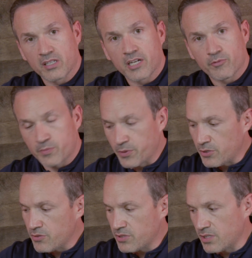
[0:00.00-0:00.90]
land was
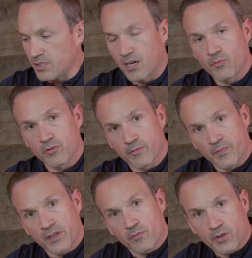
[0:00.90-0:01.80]
produced and the Dalmore
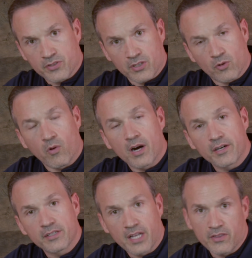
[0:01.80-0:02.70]
was
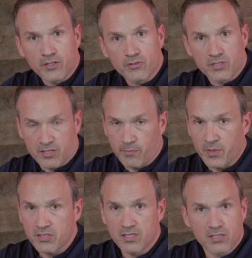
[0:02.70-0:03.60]
acquired and then used as a
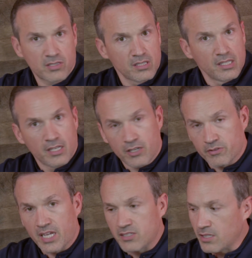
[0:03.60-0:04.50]
business,
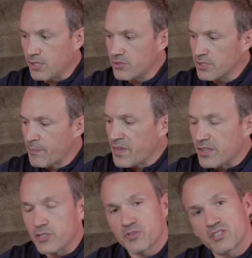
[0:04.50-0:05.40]
in the 1800s,
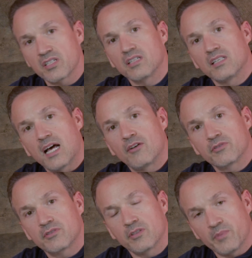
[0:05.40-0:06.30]
this was still
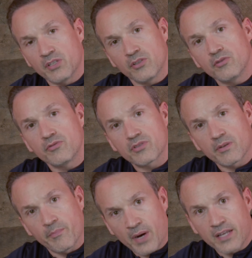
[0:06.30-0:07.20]
allowed to be used
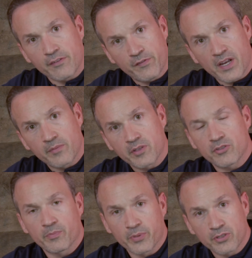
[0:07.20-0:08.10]
by the family
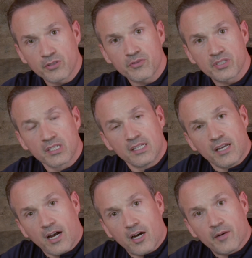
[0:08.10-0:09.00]
to produce
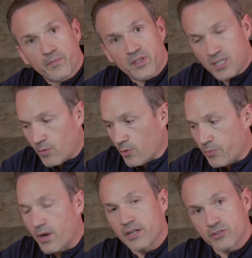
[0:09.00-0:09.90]
the Dalmore
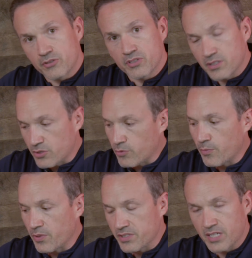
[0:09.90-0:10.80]
products using this
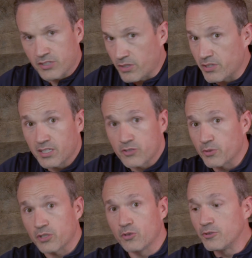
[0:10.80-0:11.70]
12-point stag. So I think that's
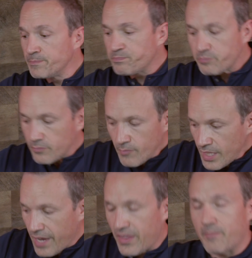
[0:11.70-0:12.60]
really cool,
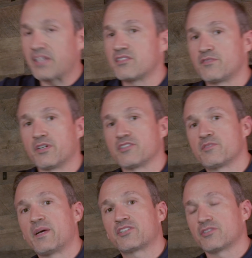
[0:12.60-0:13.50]
and that makes this very
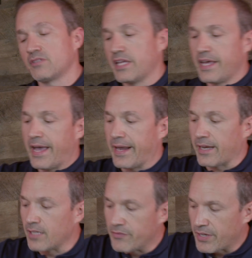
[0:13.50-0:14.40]
special, and I
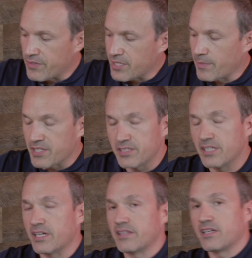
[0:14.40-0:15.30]
love it every time I see
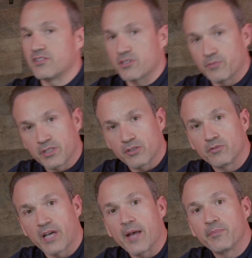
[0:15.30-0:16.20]
it, and I think it's a really
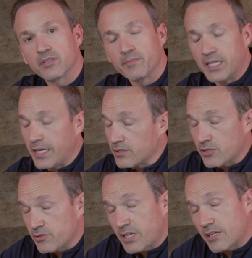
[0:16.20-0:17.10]
cool emblem. It's
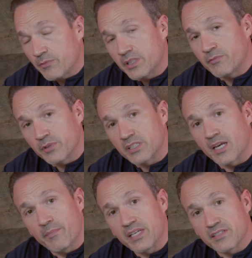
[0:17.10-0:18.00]
also got a really, really
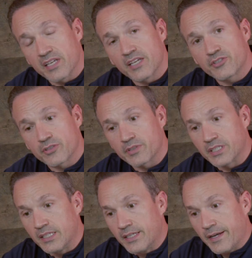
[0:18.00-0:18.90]
amazing history.
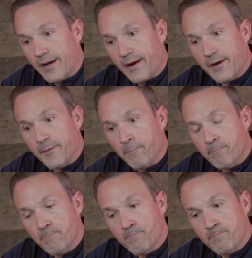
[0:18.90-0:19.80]

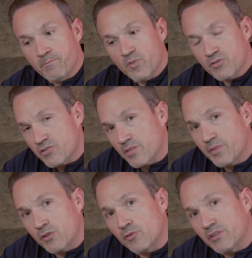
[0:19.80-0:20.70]
Those are some of
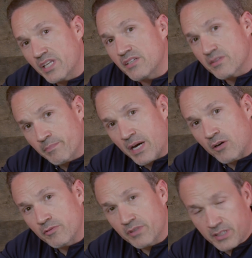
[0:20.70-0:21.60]
the cool things
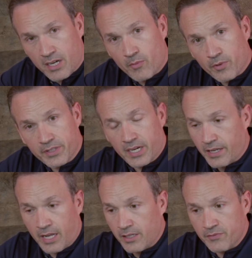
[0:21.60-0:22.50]
about the Dalmore that
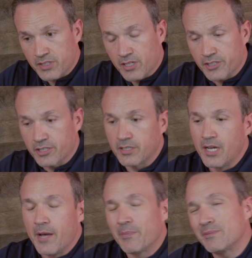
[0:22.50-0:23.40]
I love to touch on.
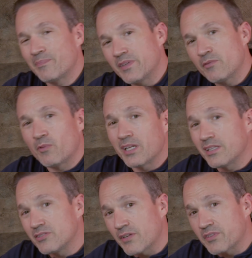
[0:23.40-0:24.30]
But one of
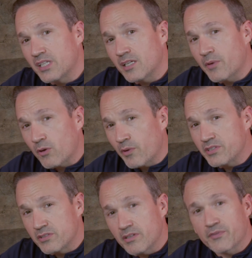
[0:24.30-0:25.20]
the things you have to think about
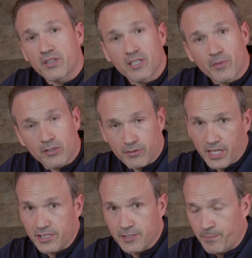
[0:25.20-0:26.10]
always is you have to think about
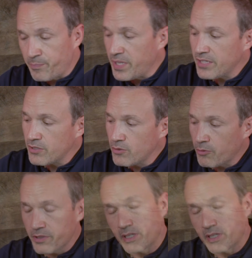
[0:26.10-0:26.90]
location. Being in the Northern